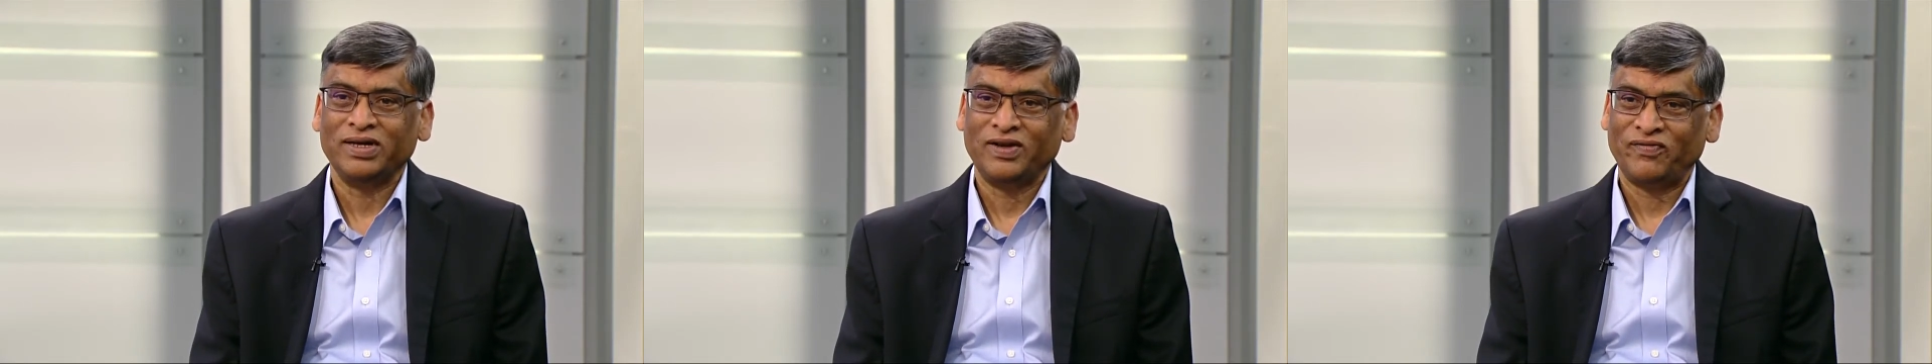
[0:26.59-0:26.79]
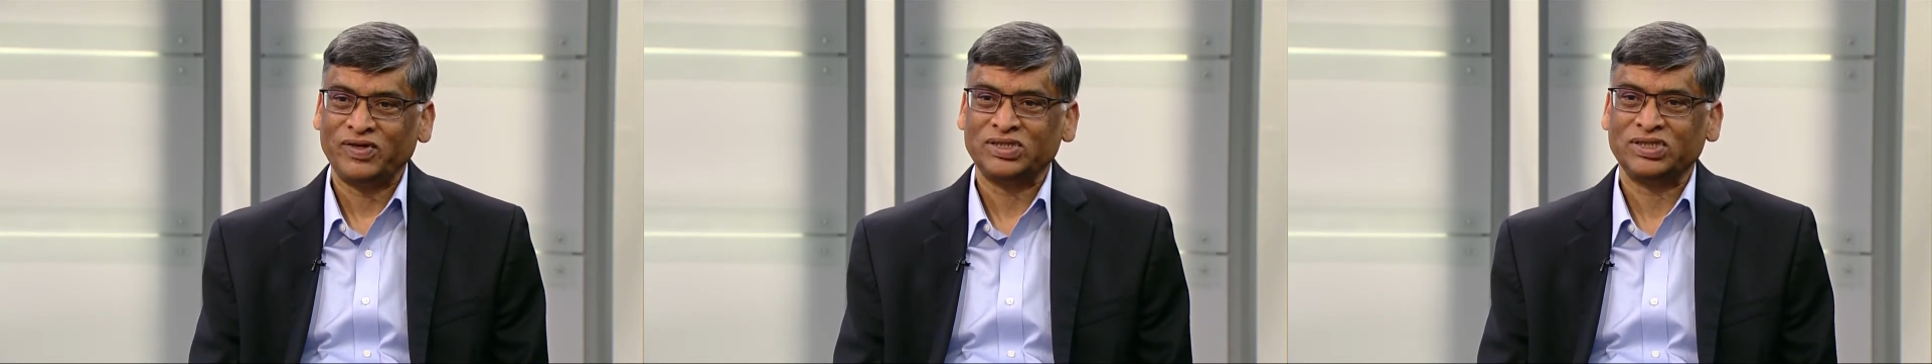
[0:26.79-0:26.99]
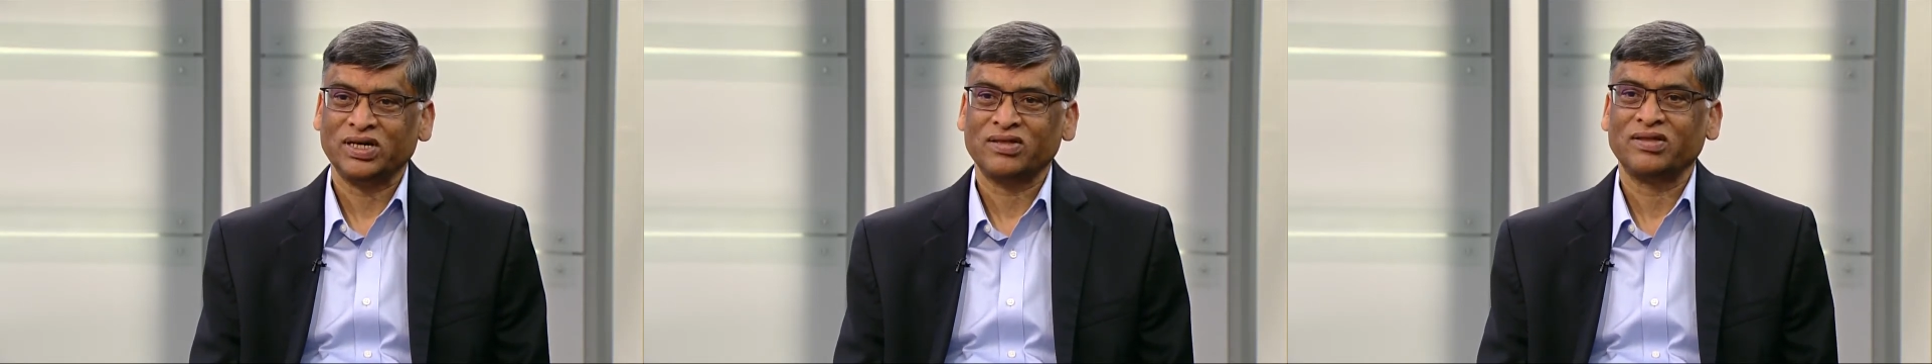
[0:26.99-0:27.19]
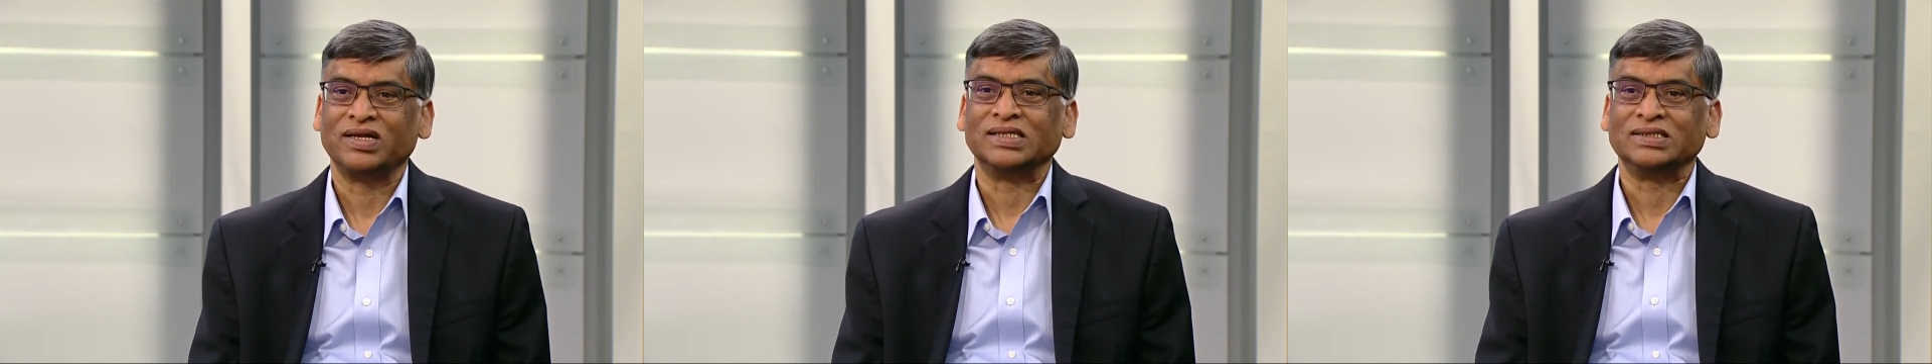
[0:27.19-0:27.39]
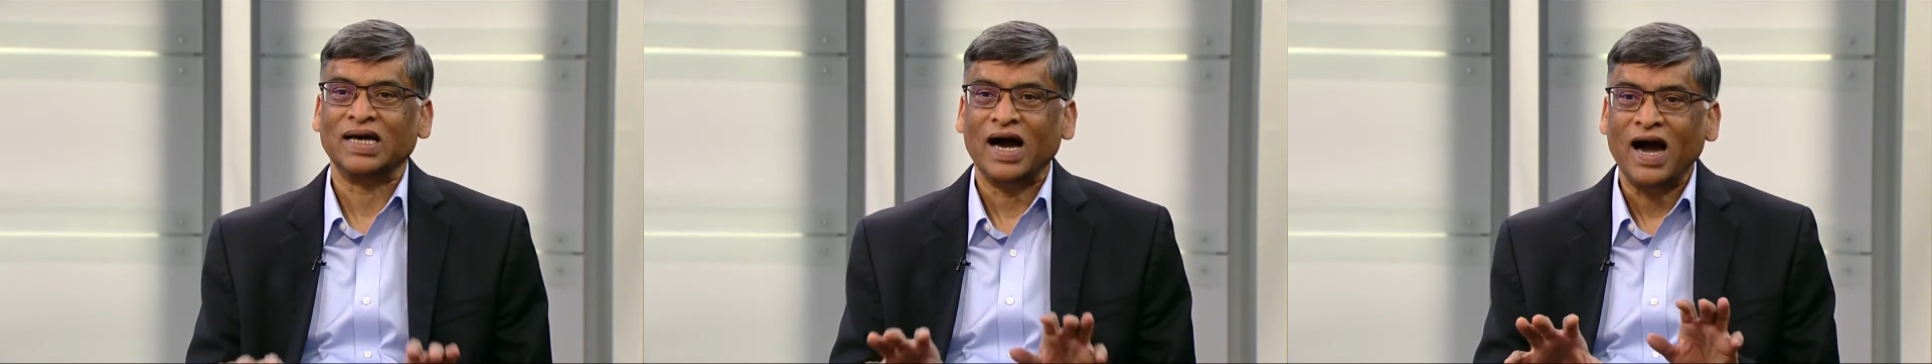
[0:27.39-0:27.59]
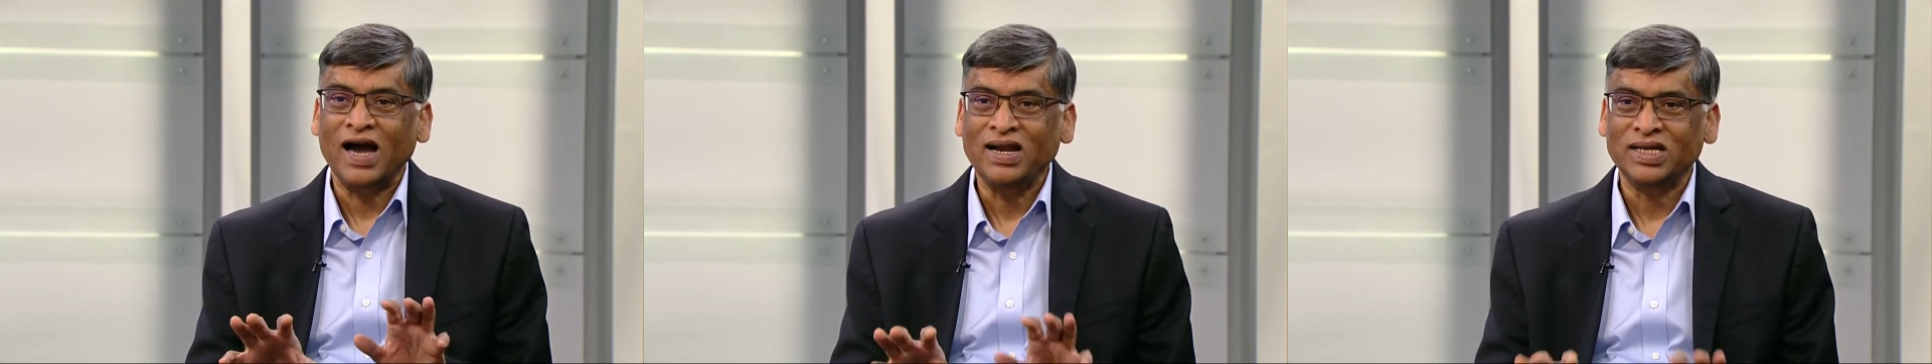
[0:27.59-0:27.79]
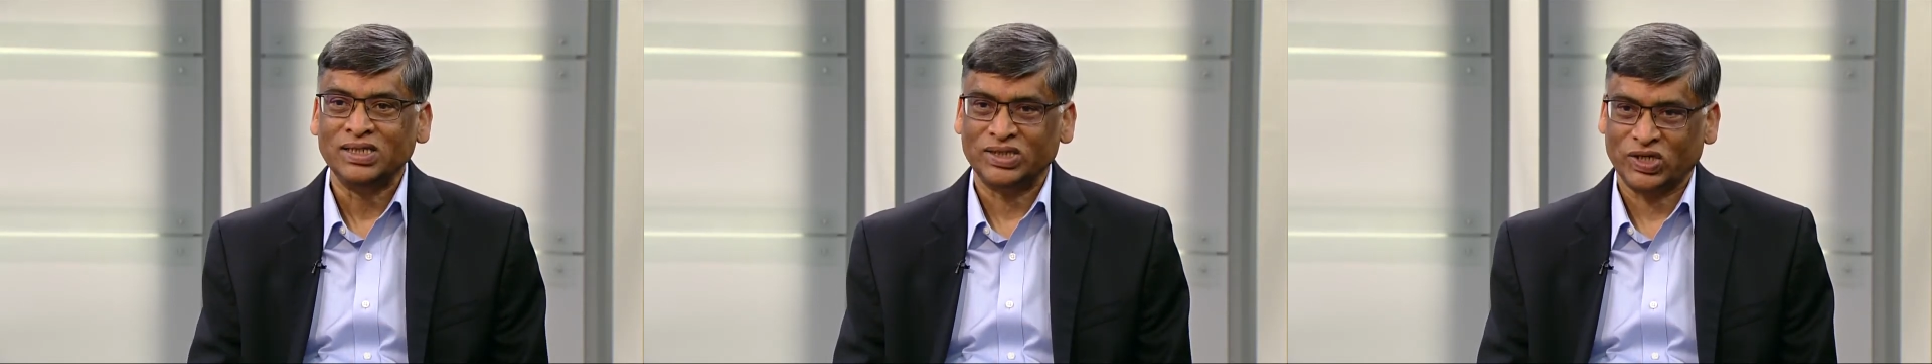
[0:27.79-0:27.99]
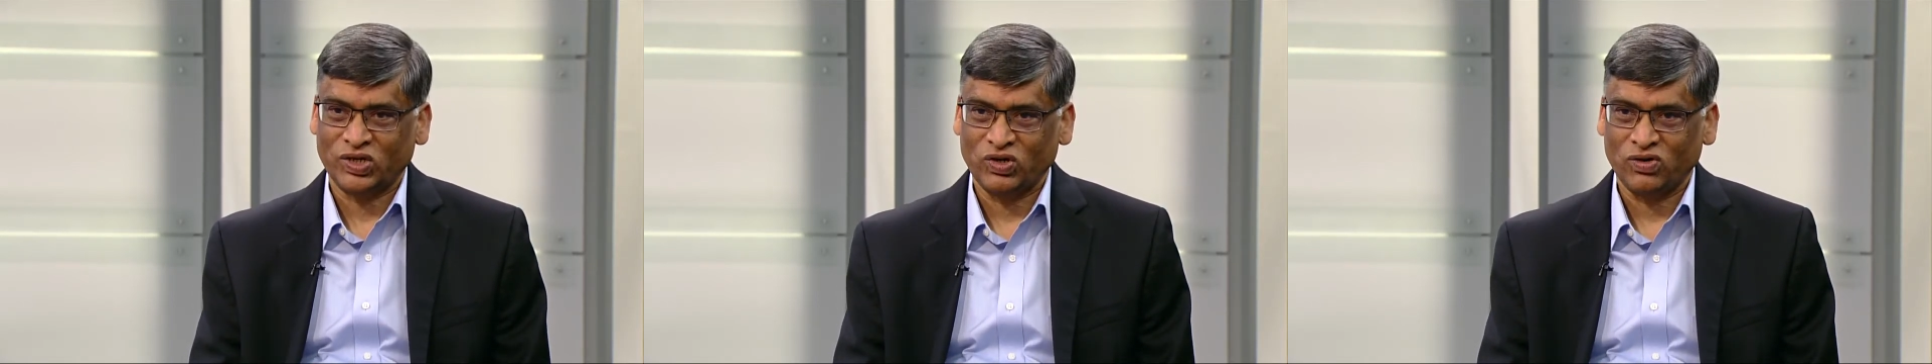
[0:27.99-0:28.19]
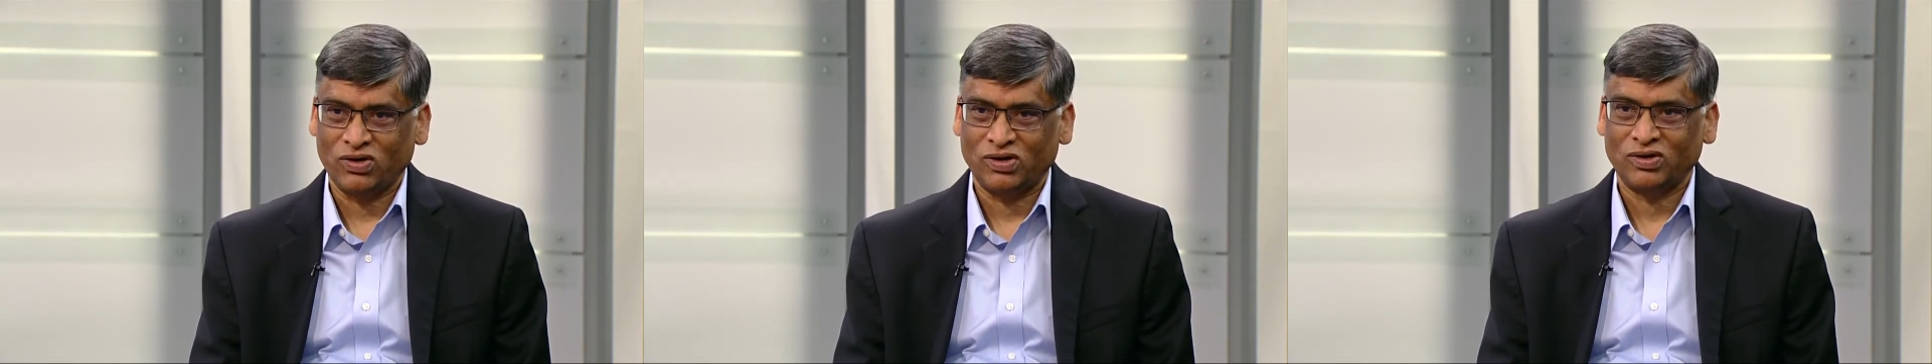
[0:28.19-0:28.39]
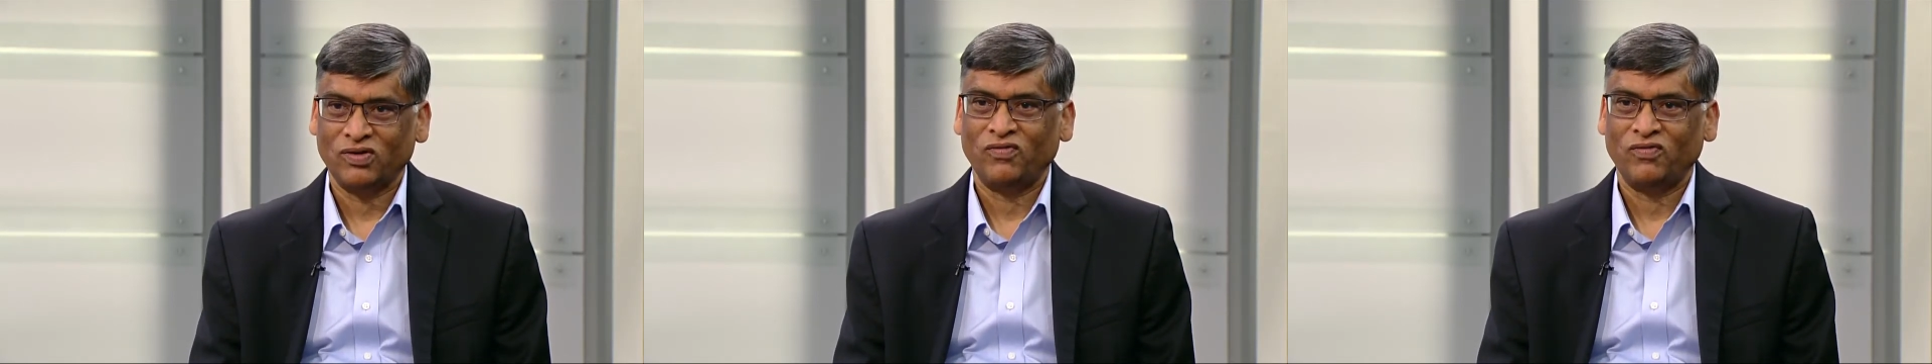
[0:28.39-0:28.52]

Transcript: Infrastructure is highly secured